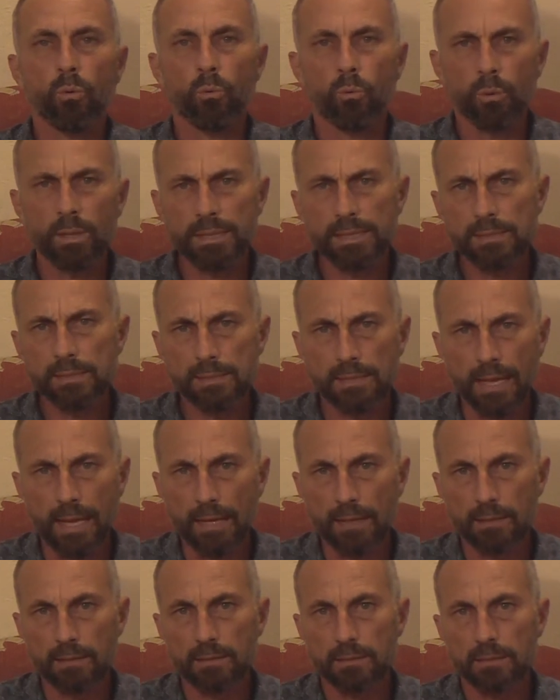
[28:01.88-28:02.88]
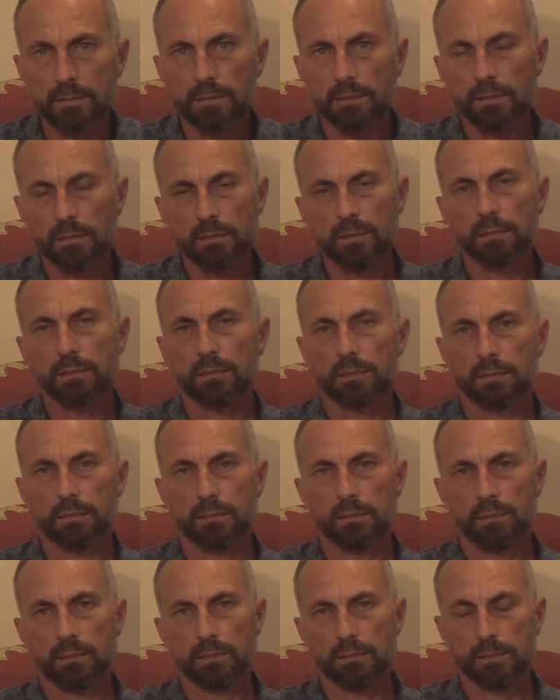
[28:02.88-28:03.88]
what is that?
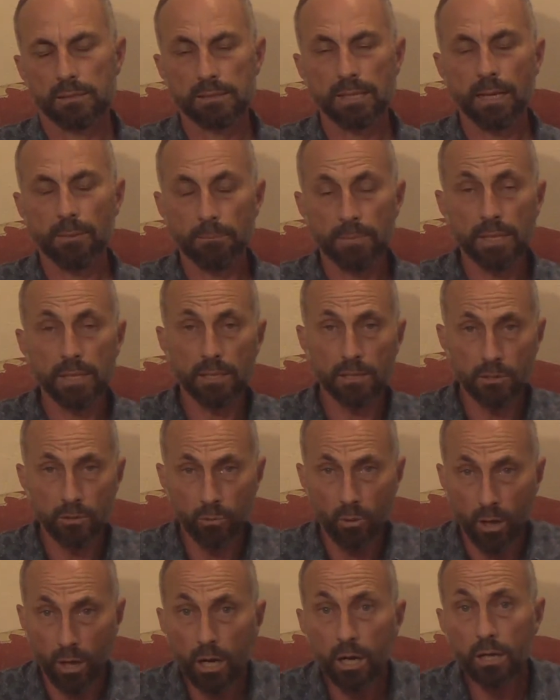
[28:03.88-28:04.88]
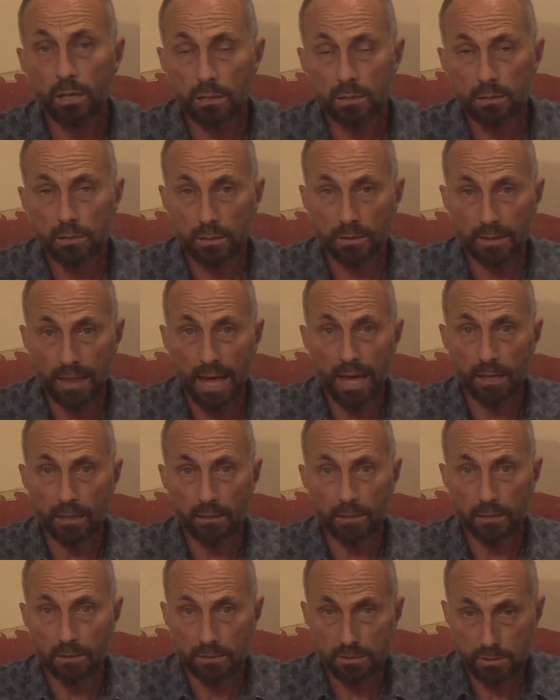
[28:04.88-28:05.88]
Does that mean you are
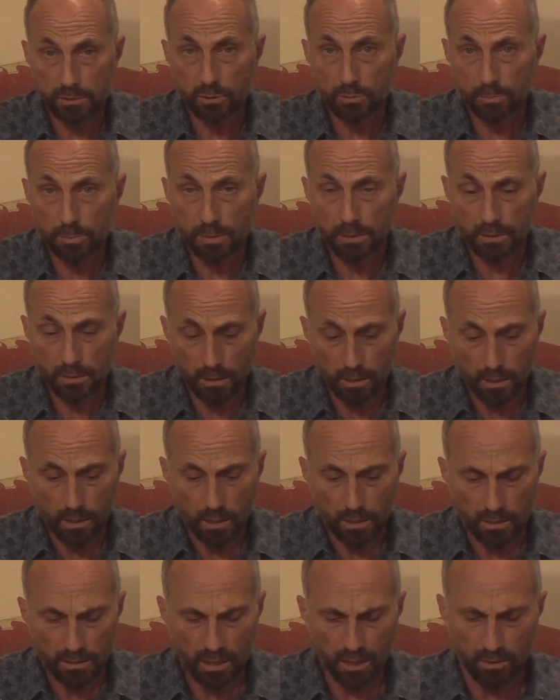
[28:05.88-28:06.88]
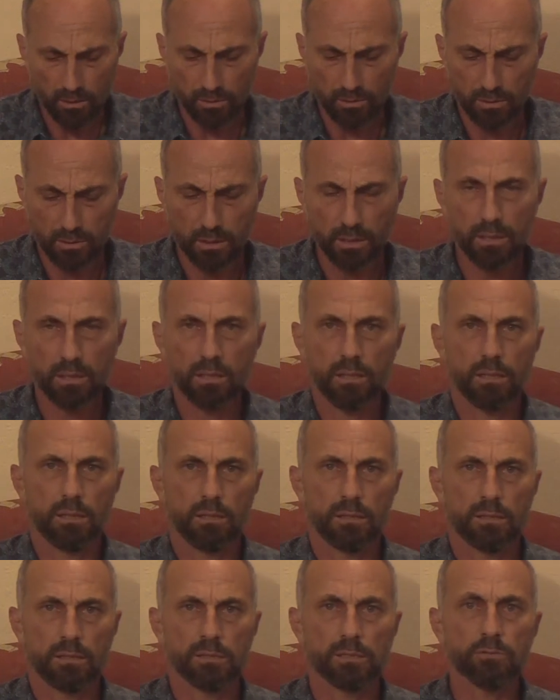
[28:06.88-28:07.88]
that stupid? No.
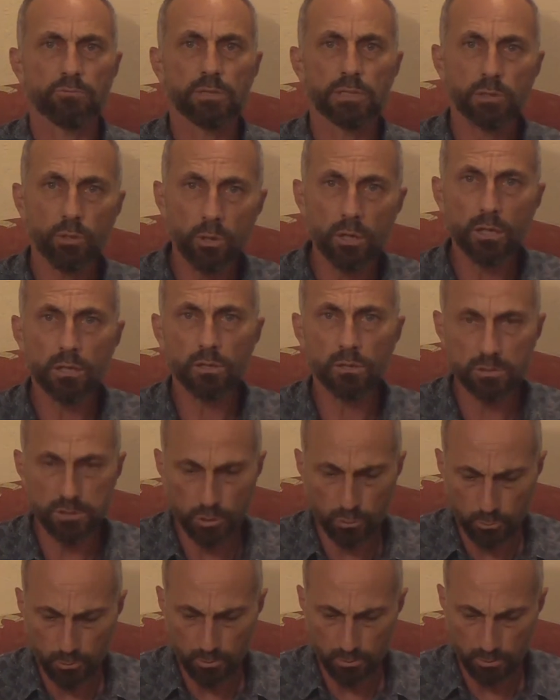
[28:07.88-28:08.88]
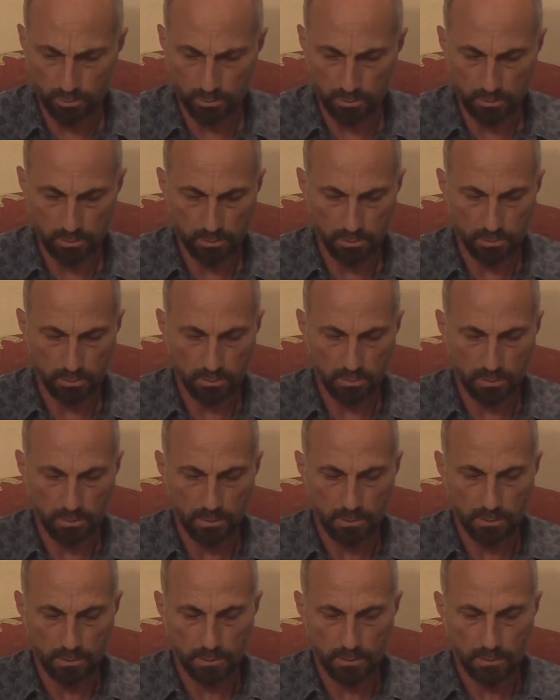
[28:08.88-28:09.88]
It's a rhetorical tool.
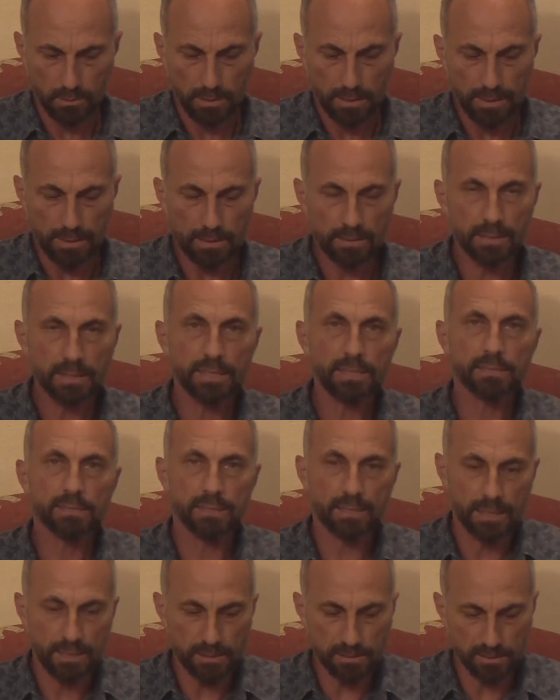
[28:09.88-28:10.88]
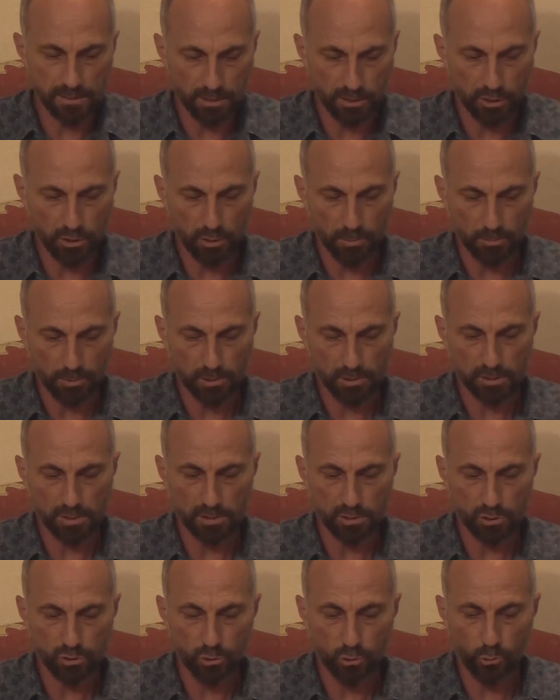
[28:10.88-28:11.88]
It leads an insecure
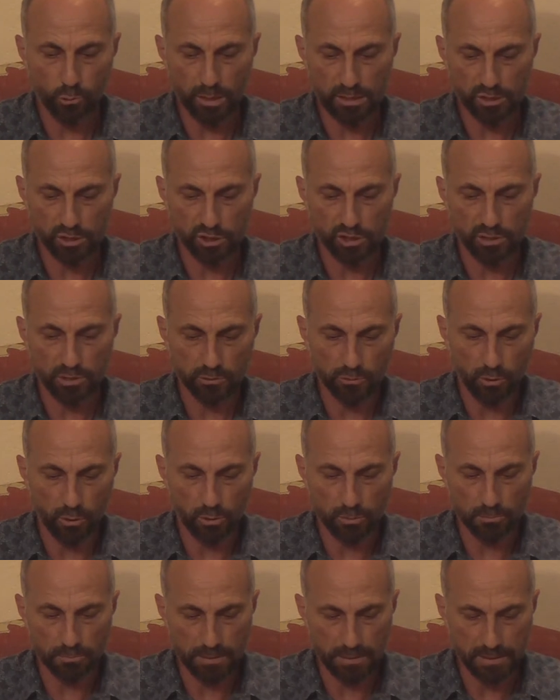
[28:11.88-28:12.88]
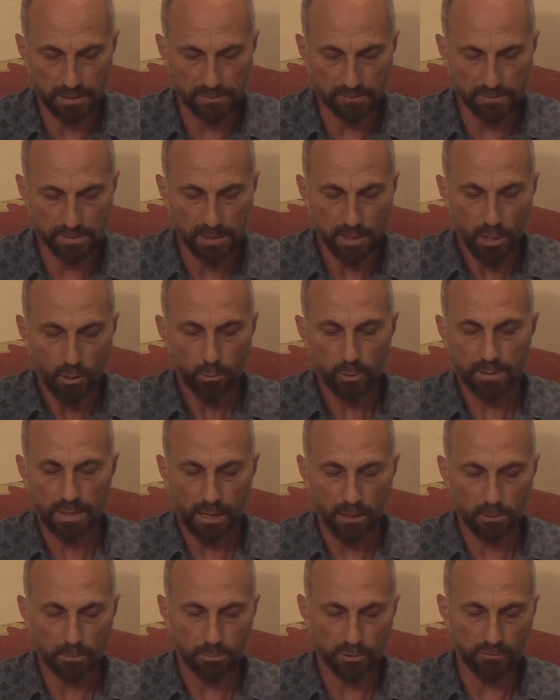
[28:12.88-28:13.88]
person to question their own beliefs
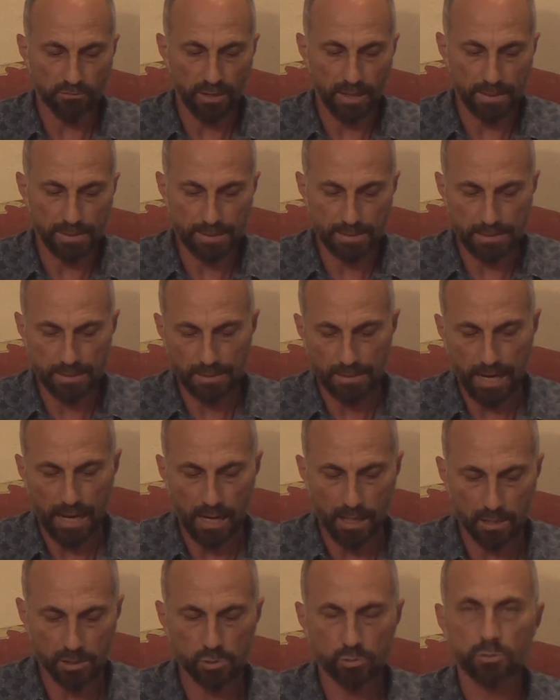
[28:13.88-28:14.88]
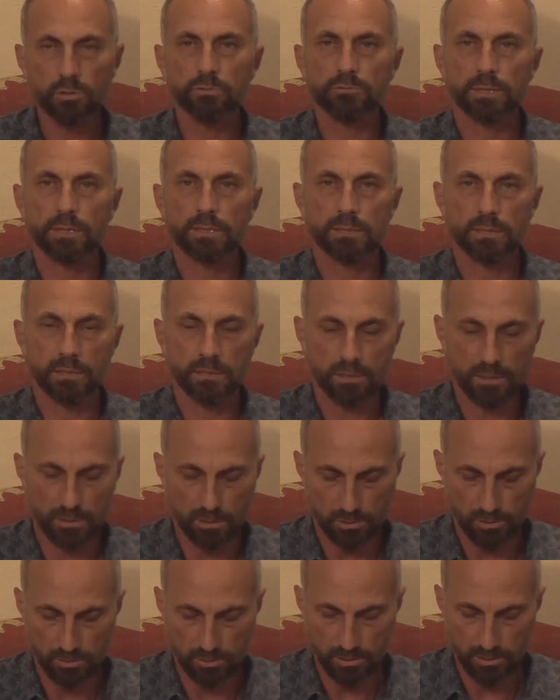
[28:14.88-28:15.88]
without providing an actual reason to
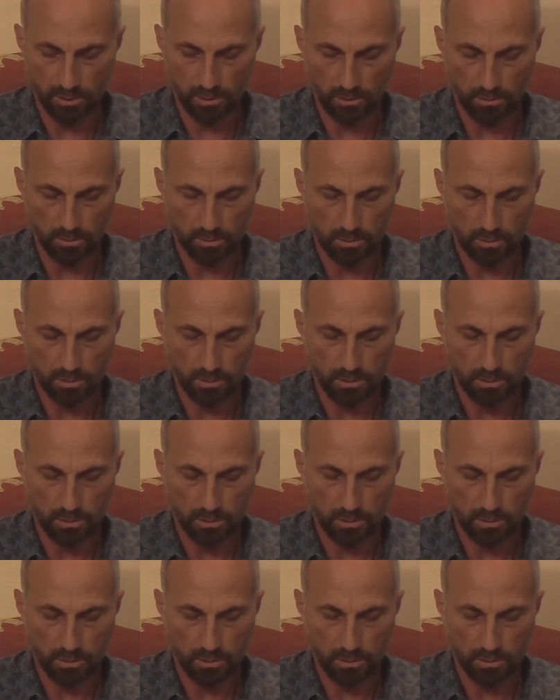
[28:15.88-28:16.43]
do so.